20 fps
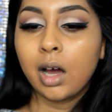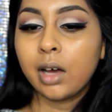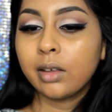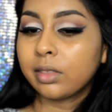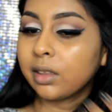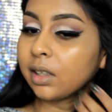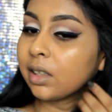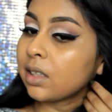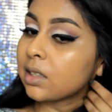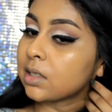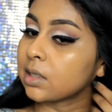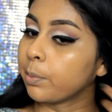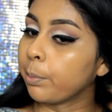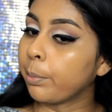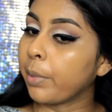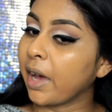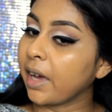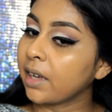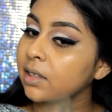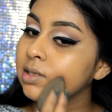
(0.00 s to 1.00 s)
I think it's
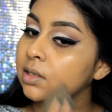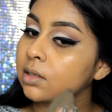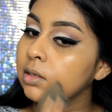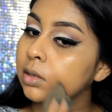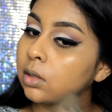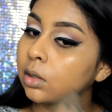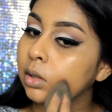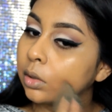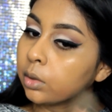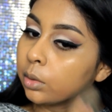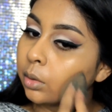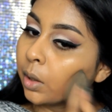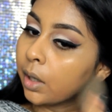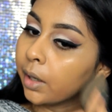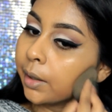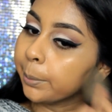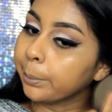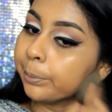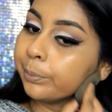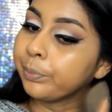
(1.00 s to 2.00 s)
best to
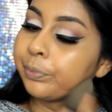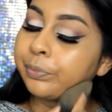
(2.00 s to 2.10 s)
um,